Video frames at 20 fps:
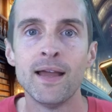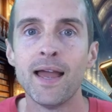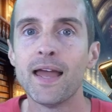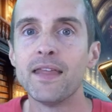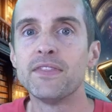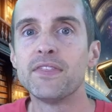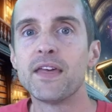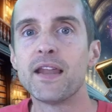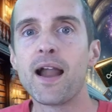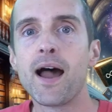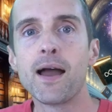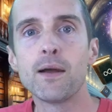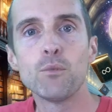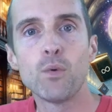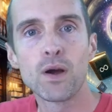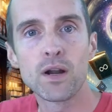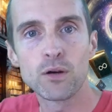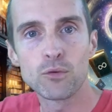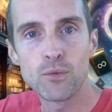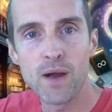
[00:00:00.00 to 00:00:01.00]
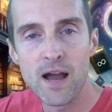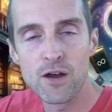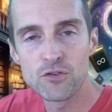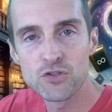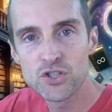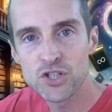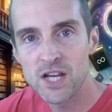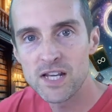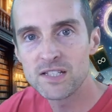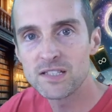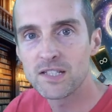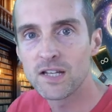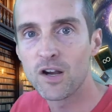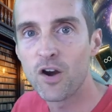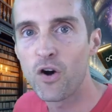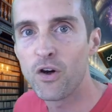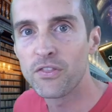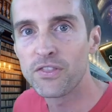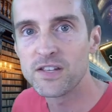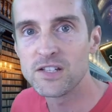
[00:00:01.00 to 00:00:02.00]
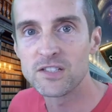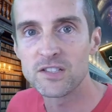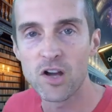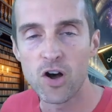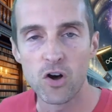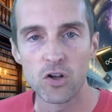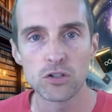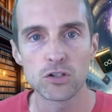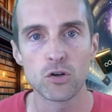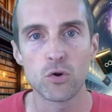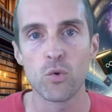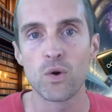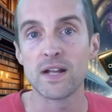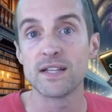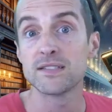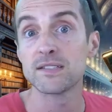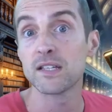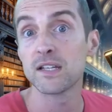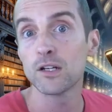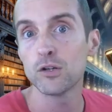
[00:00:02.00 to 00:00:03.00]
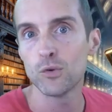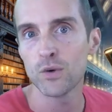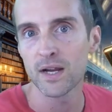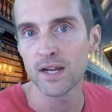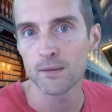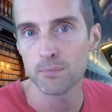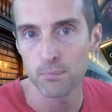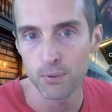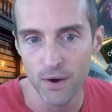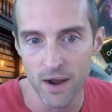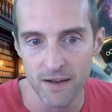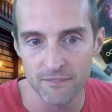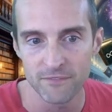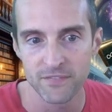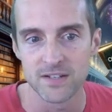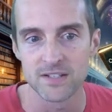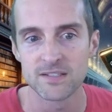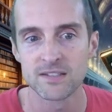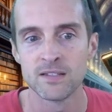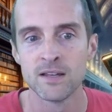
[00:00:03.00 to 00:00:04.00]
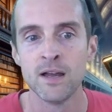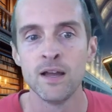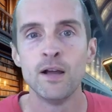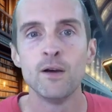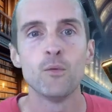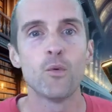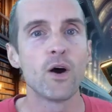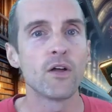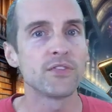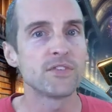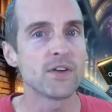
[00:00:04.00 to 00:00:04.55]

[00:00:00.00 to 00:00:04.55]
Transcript: and then I went around chasing all these altcoins and quick profits, while